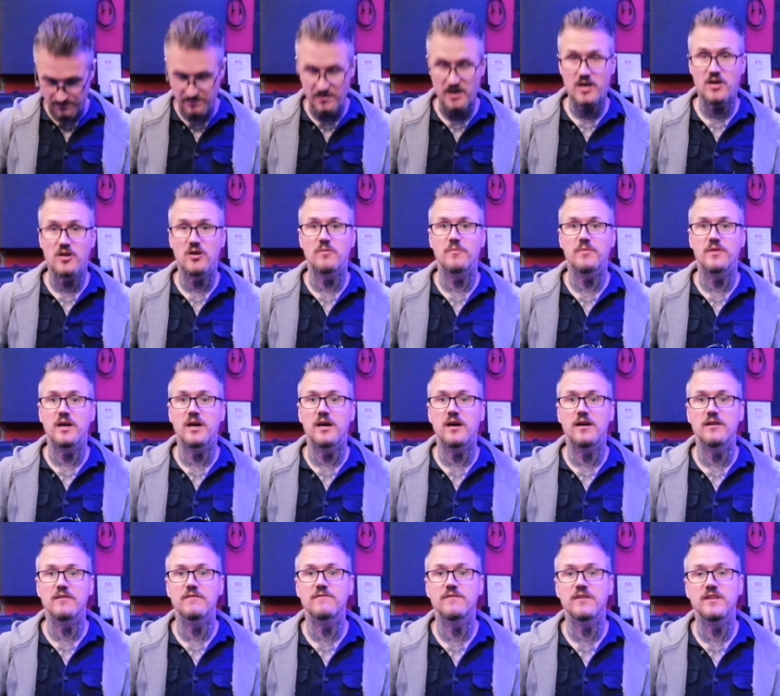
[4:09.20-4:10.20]
pickup that I
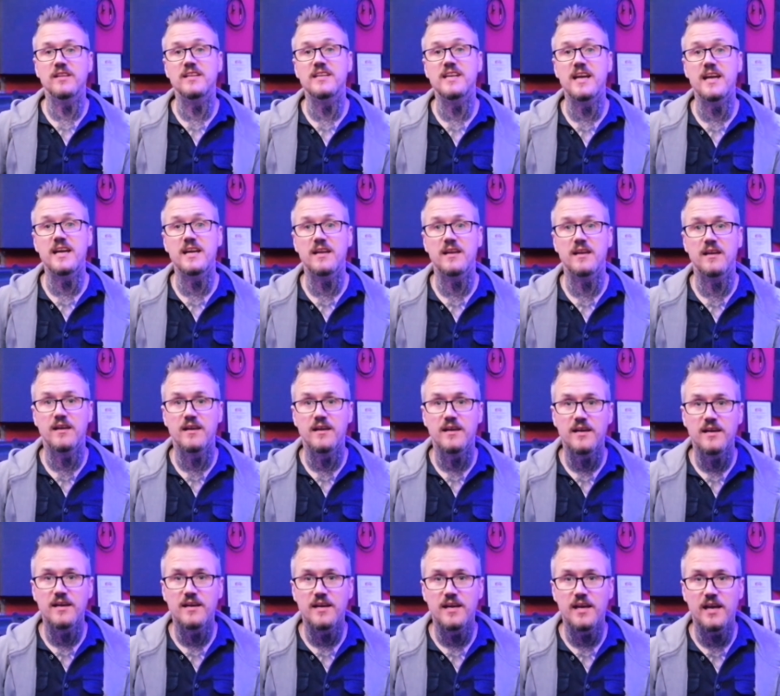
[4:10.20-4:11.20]
had for the neck.
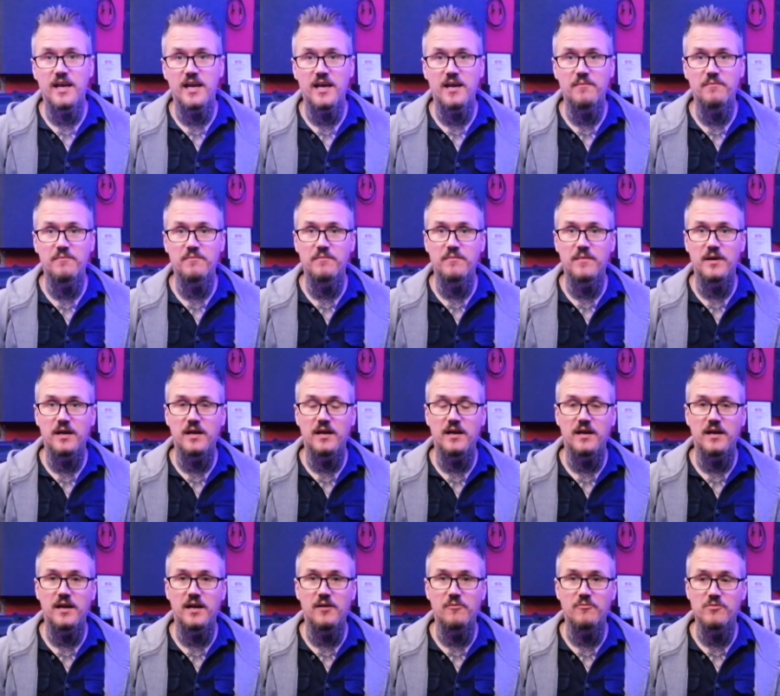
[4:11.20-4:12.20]
Um,
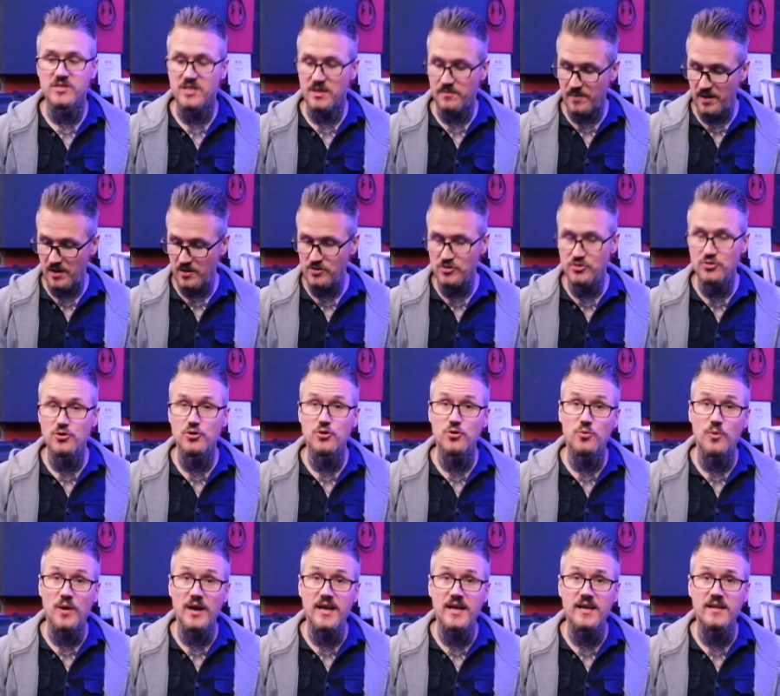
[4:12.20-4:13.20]
it was a bit
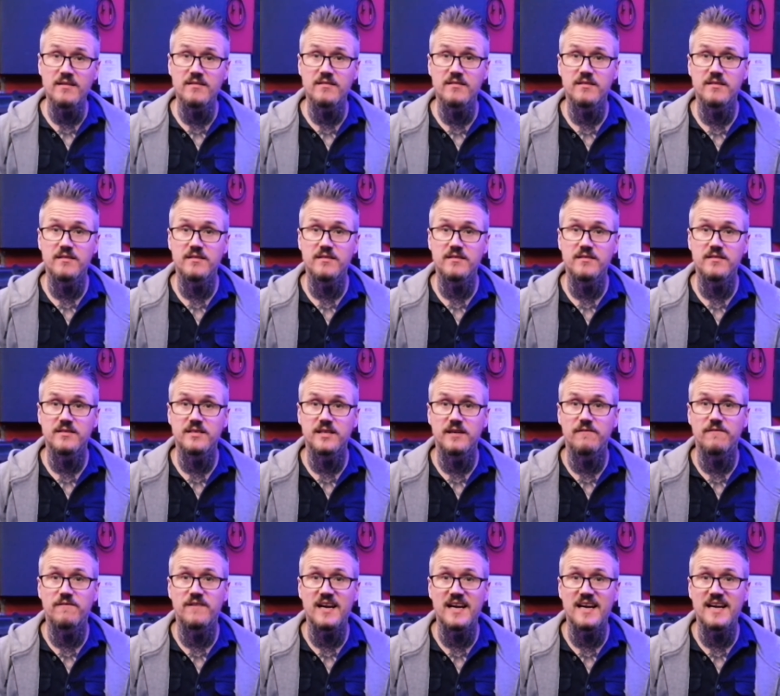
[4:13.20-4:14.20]
too wide
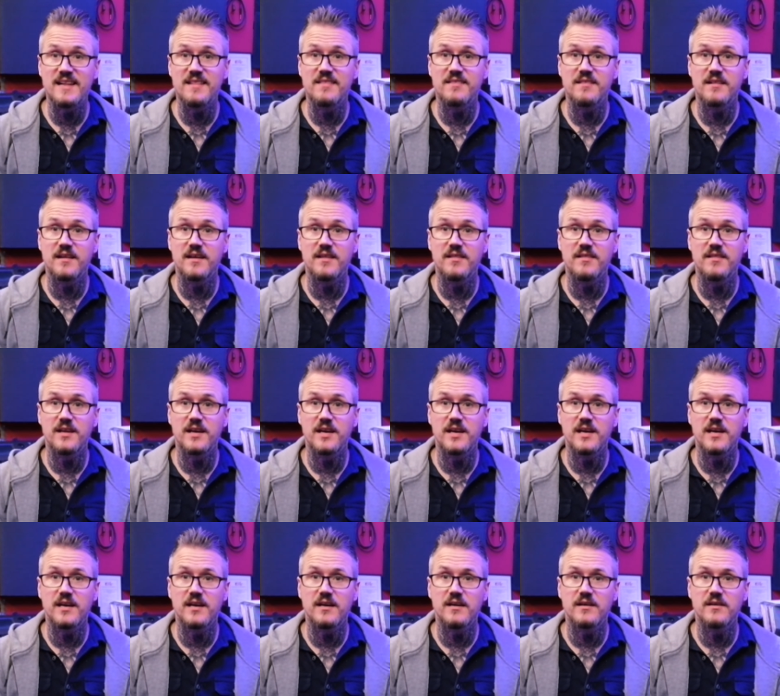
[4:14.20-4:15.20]
to fit in
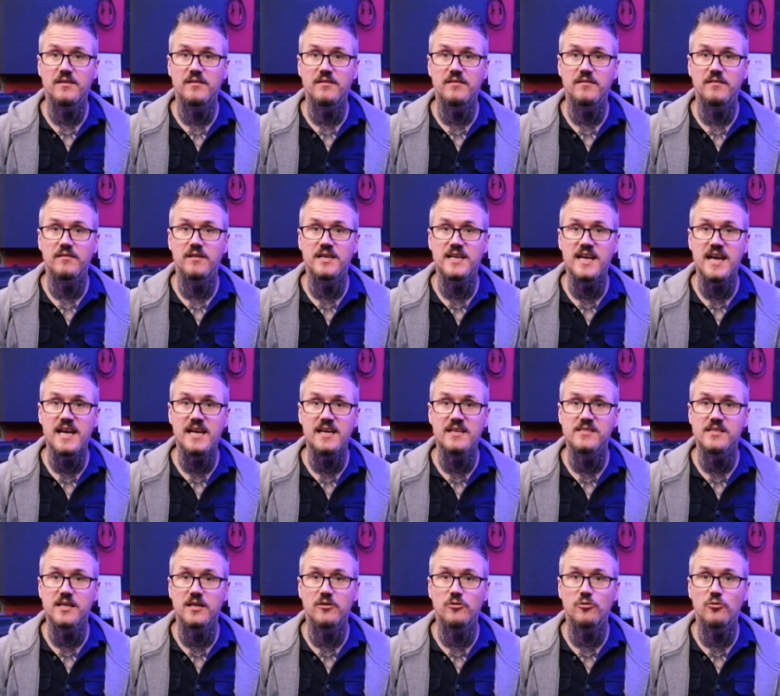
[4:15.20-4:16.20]
the the neck
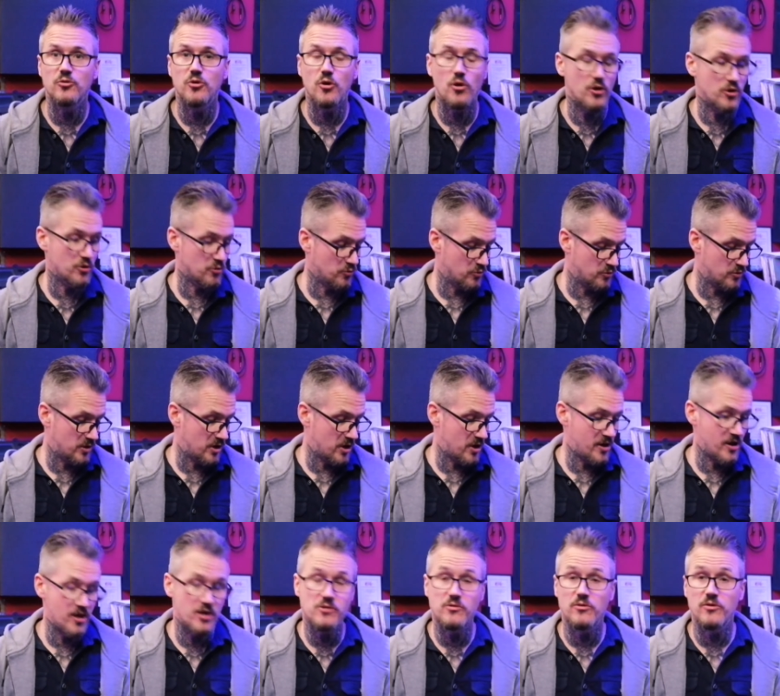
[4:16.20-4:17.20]
single coil
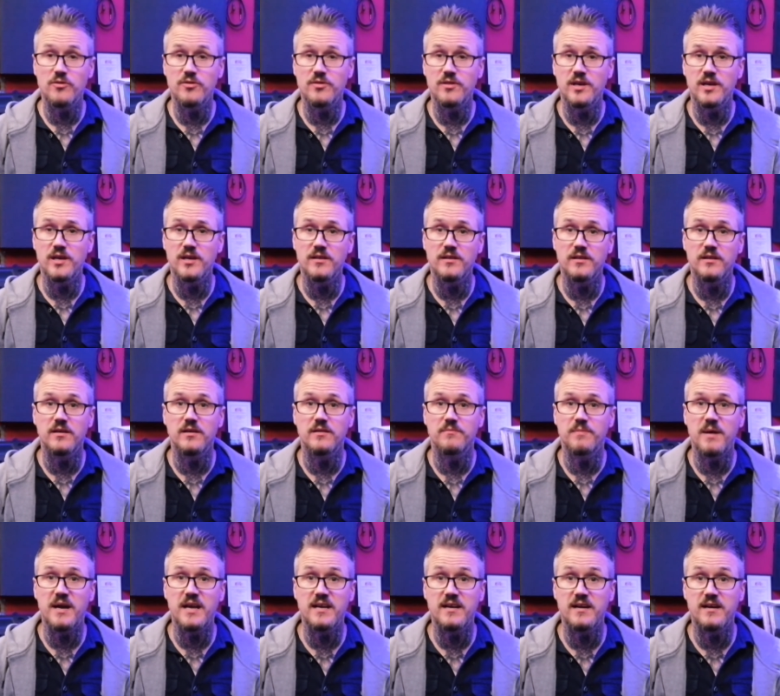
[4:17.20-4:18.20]
cutout on the, the
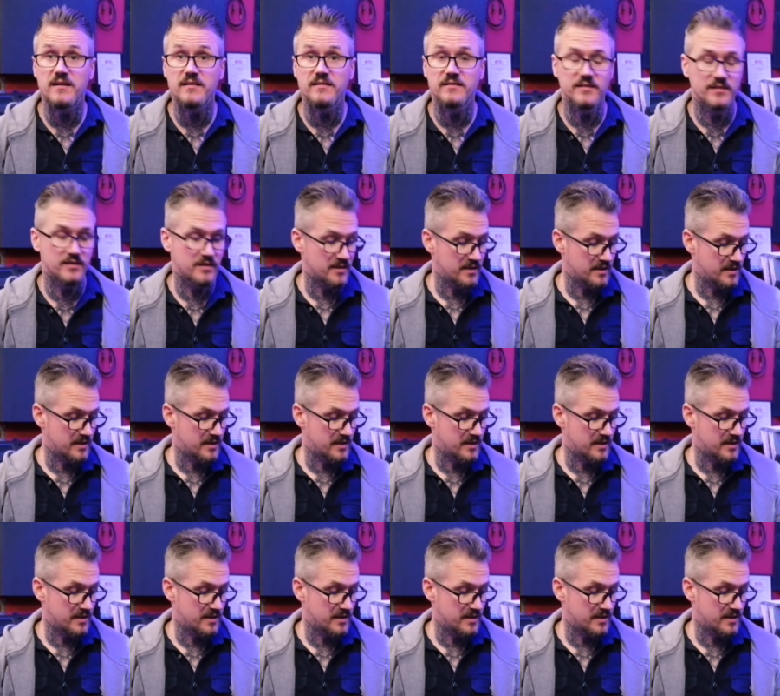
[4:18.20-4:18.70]
pit guard.